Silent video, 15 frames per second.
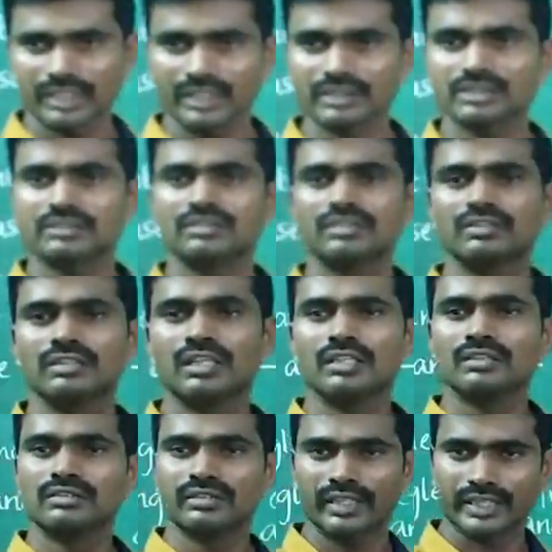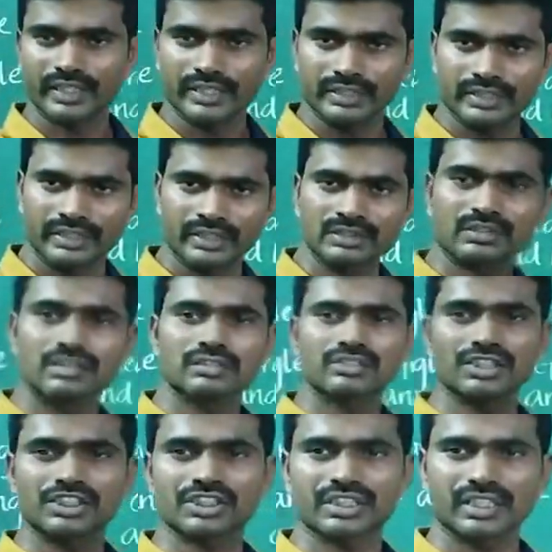degrees, 30 degrees,
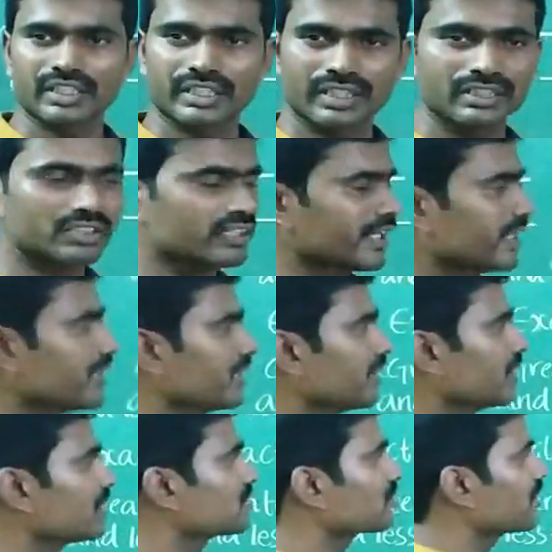60 degrees, 80 degrees,